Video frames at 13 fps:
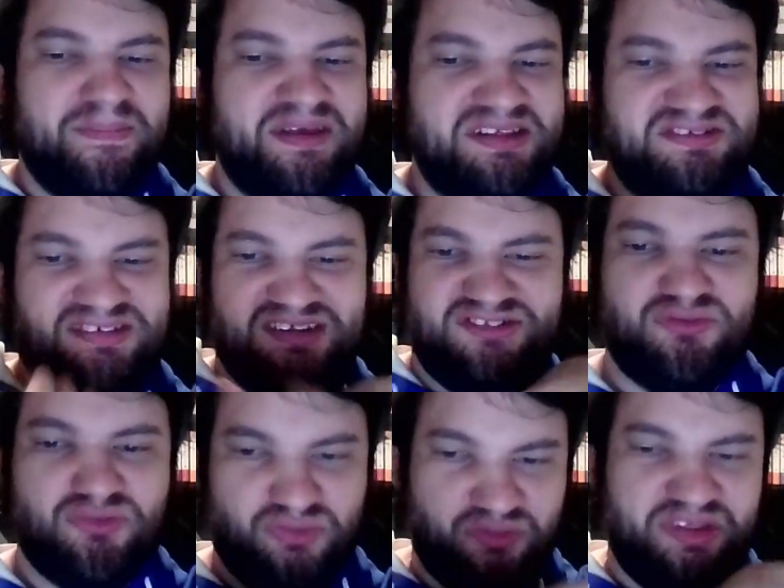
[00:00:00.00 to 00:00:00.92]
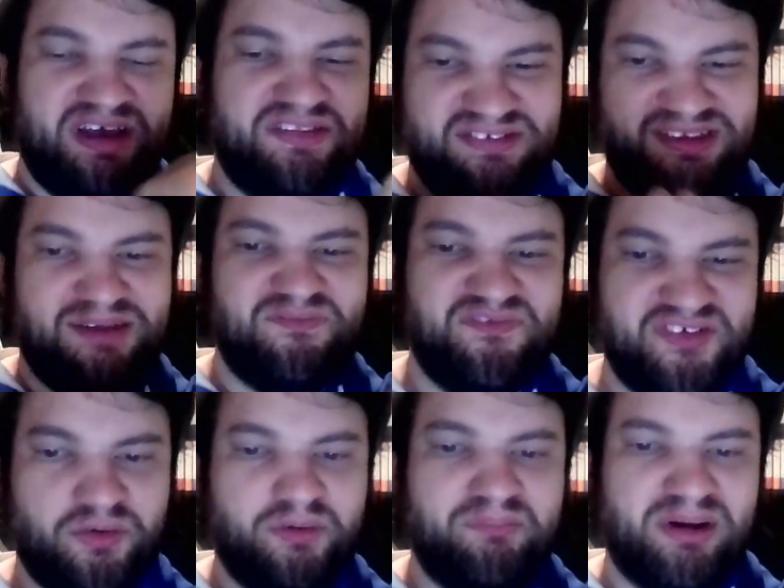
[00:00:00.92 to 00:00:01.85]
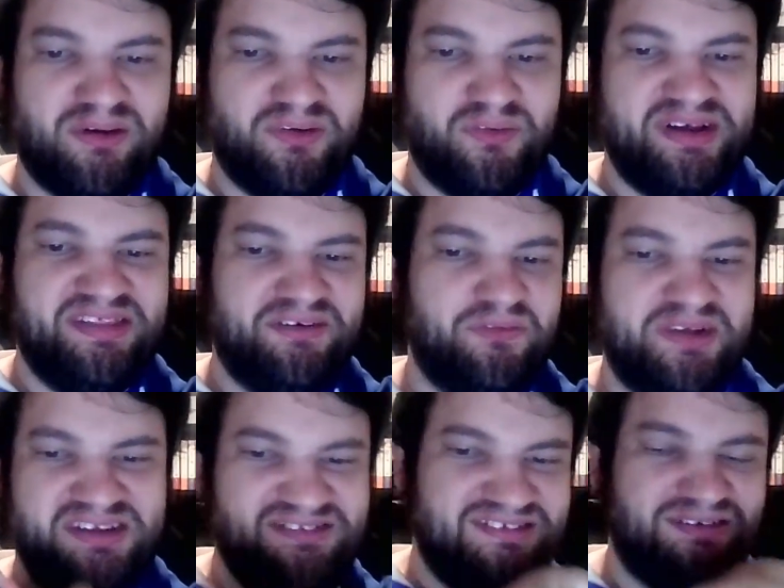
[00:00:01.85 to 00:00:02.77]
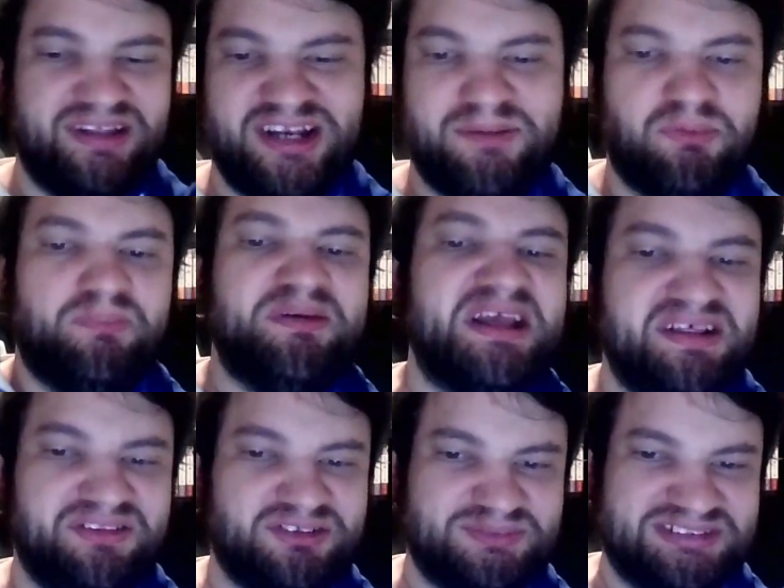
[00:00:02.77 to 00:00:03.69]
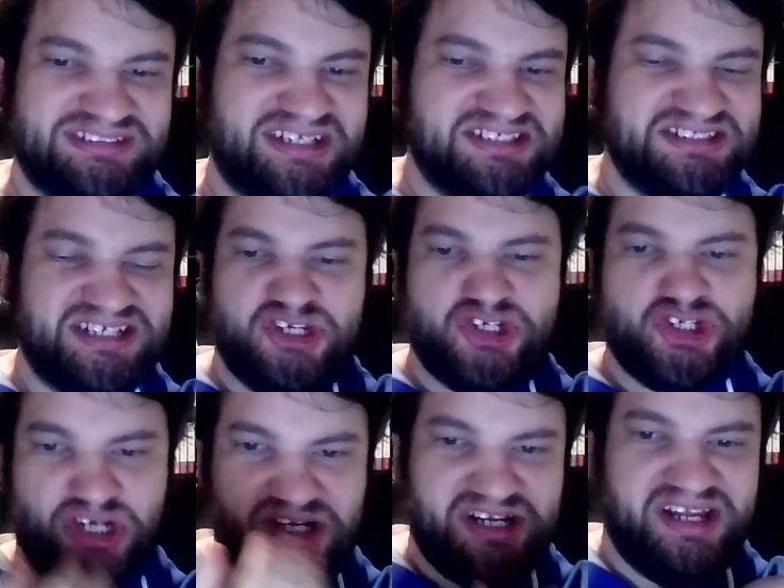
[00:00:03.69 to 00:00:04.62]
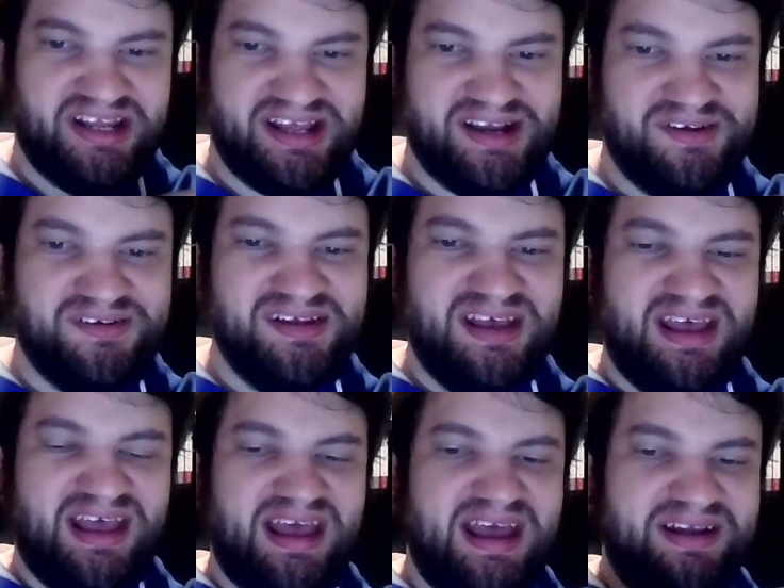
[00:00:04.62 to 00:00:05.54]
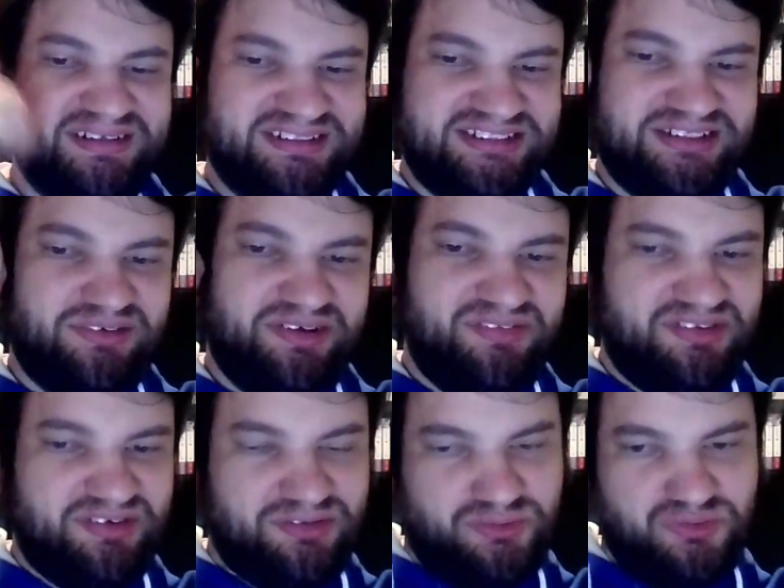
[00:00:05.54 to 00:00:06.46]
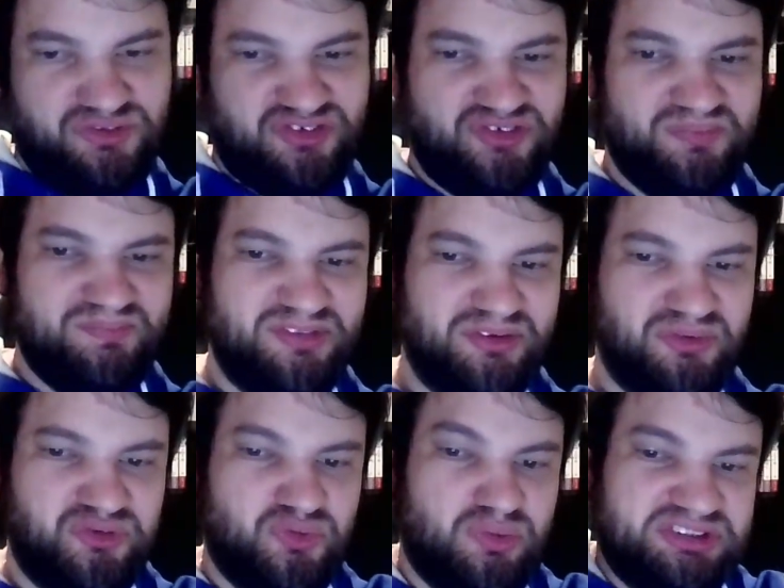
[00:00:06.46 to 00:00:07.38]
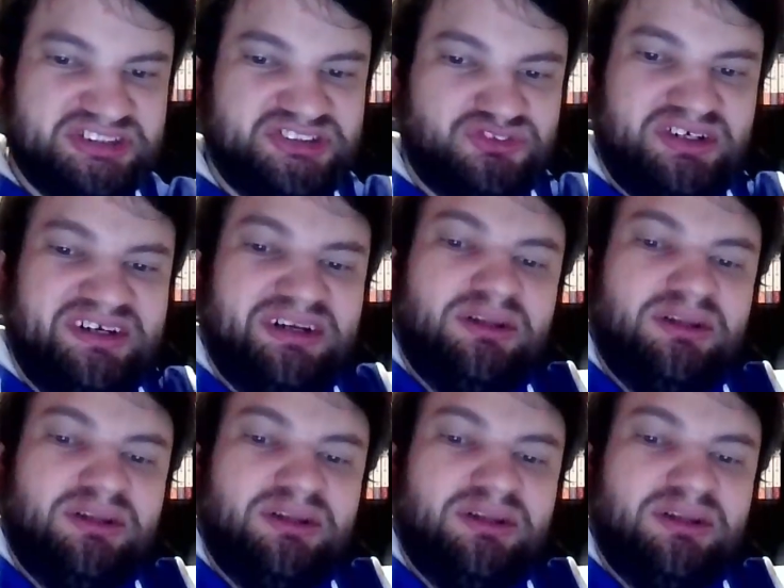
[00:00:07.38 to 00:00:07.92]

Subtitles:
it's through that same fear and paranoia that we still end up repeating those mistakes and shunning and considering those who are just trying to